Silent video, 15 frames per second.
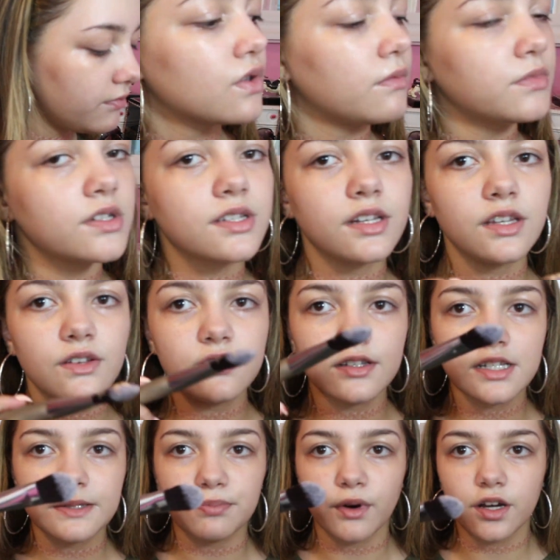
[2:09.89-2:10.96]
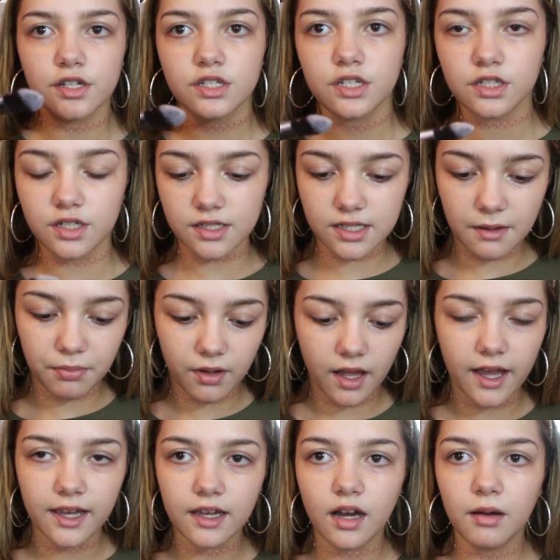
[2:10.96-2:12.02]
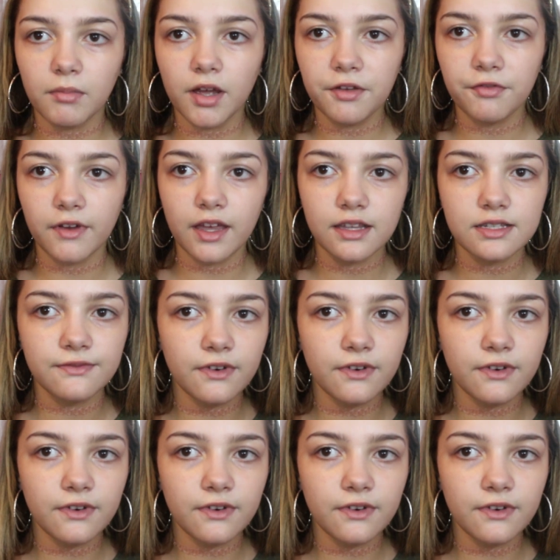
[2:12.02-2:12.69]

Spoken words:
So I'm just gonna use this brush to just apply it on my face